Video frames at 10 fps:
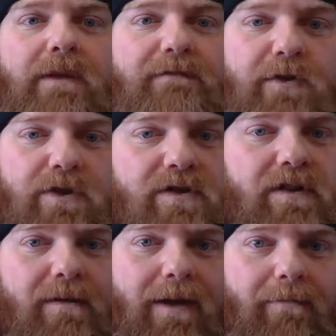
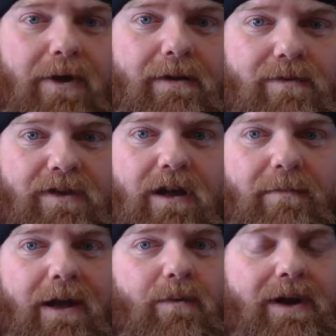First, my brain was
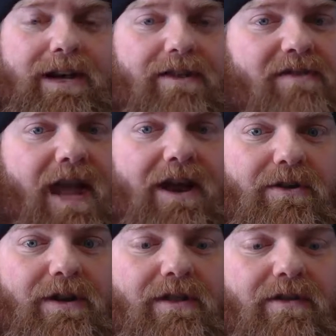telling me I wanted to snack
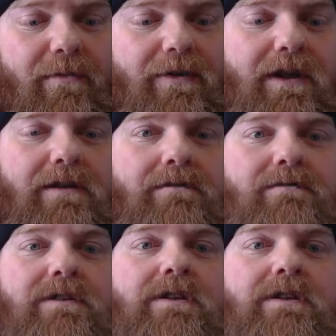or eat something.